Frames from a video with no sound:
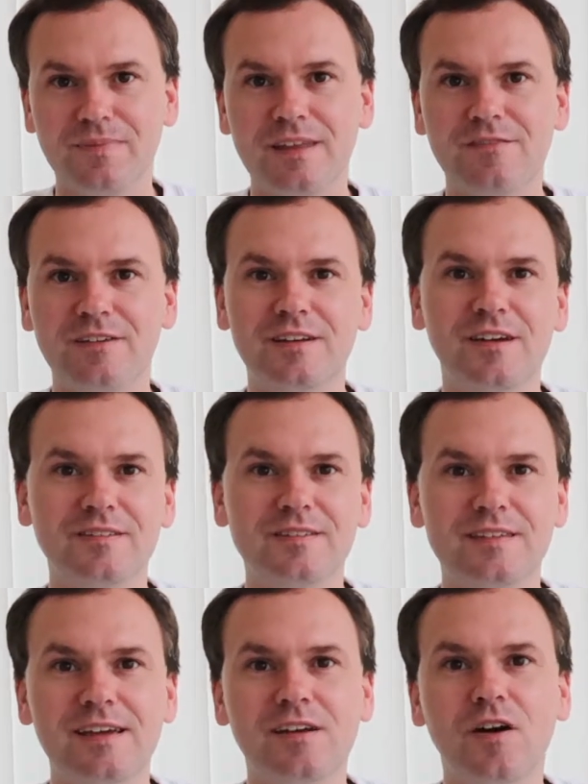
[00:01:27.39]
If it
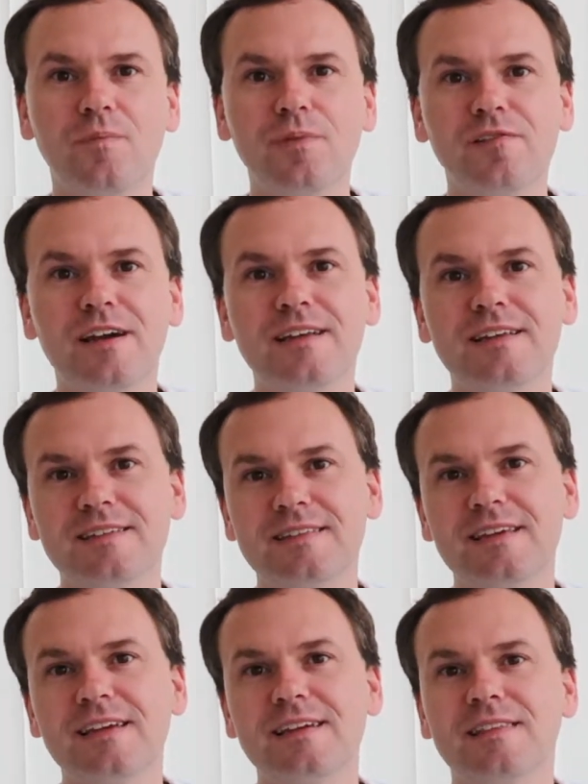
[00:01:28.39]
doesn't say copyright
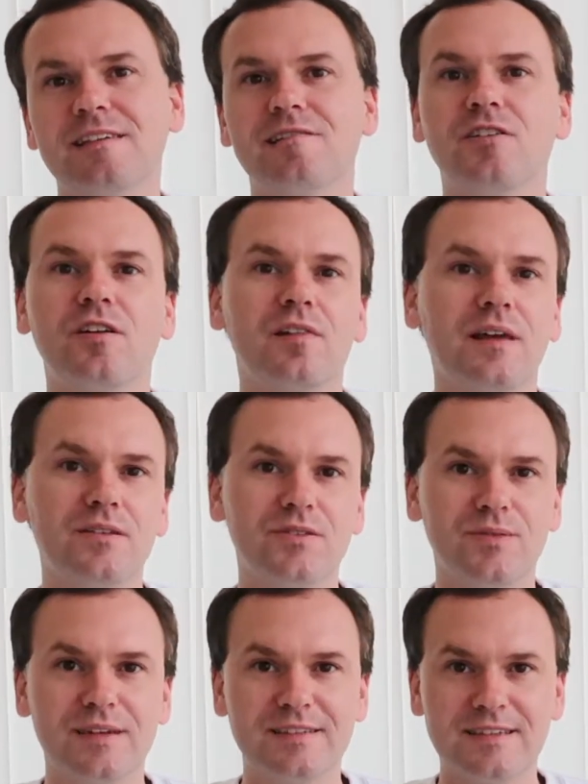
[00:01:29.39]
Disney, they're not
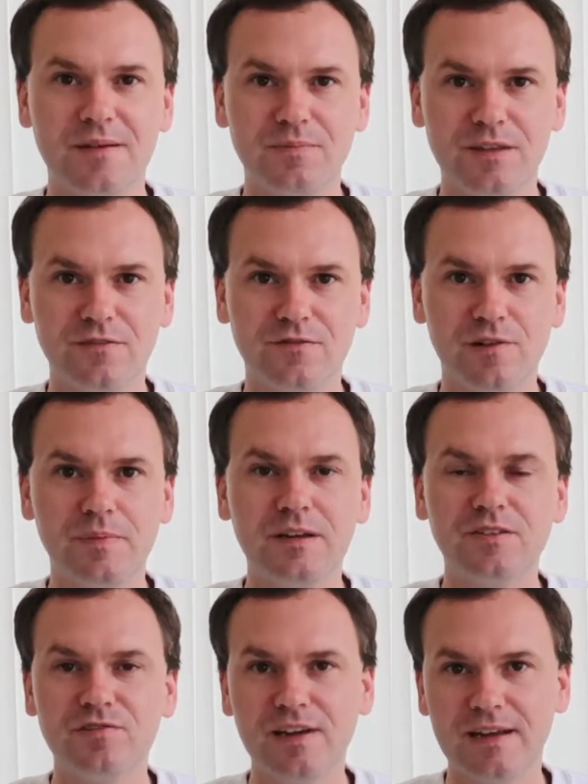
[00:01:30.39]
allowed to accept it for
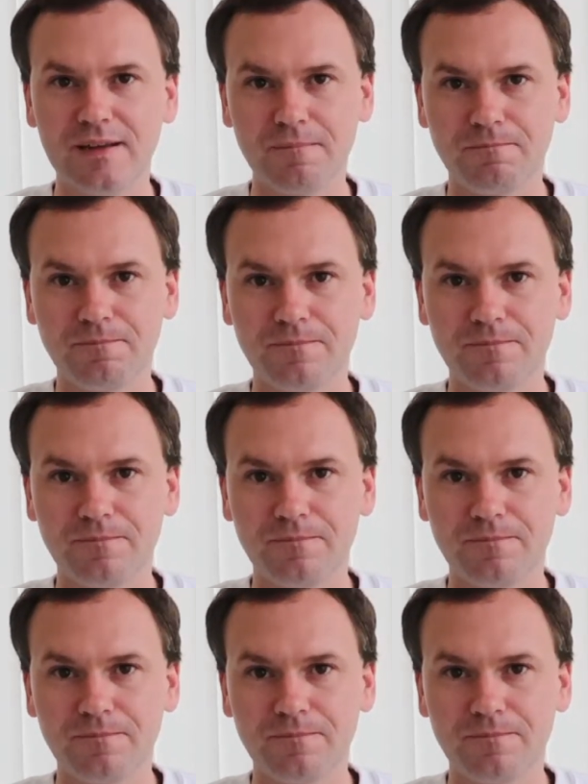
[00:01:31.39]
pin trading.